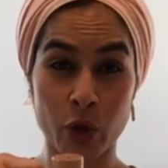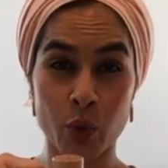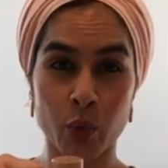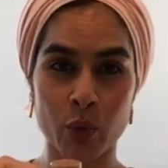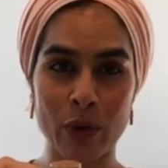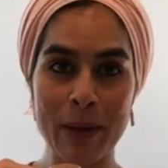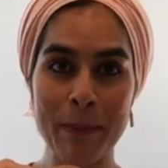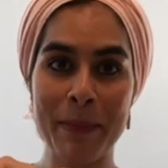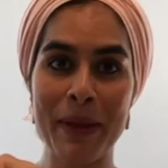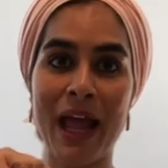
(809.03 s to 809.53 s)

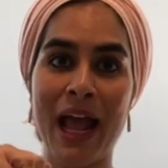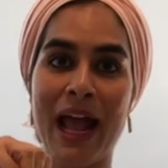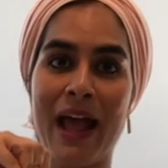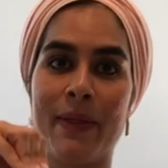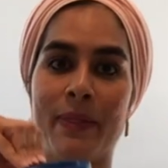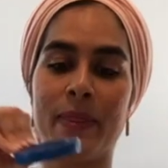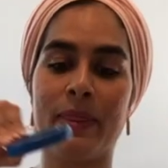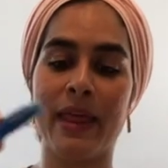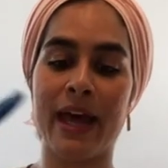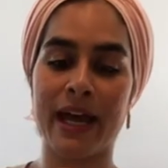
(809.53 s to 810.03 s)
grip
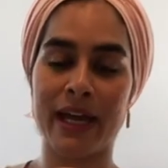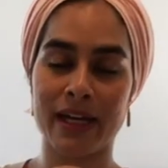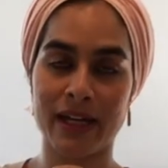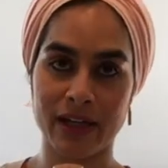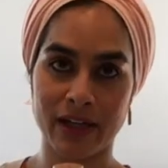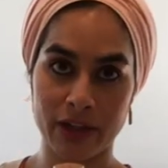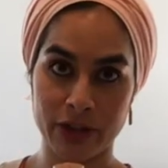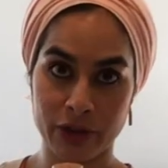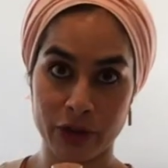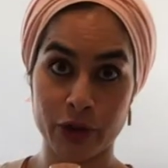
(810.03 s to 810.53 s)
and
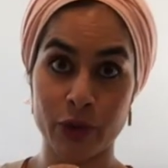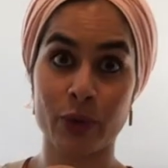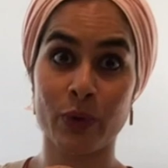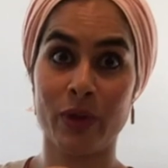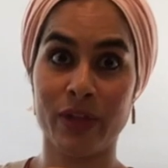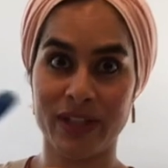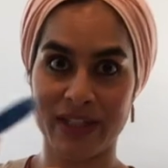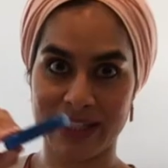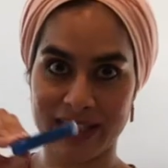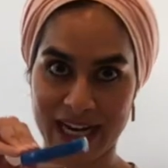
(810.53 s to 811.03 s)
then do
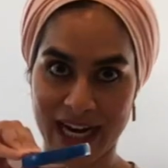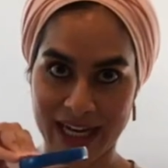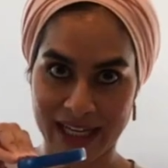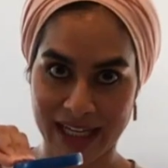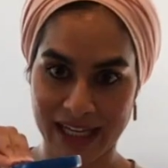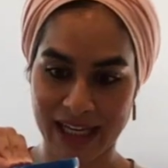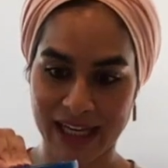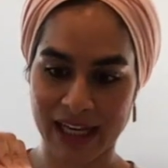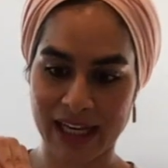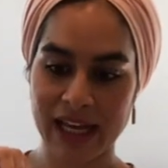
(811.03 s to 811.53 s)
the
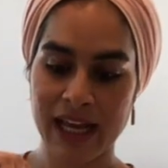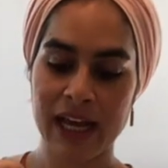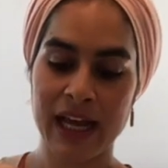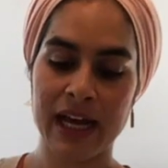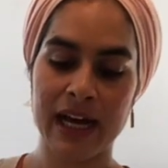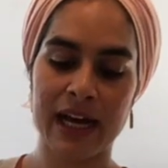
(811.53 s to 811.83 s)
stacking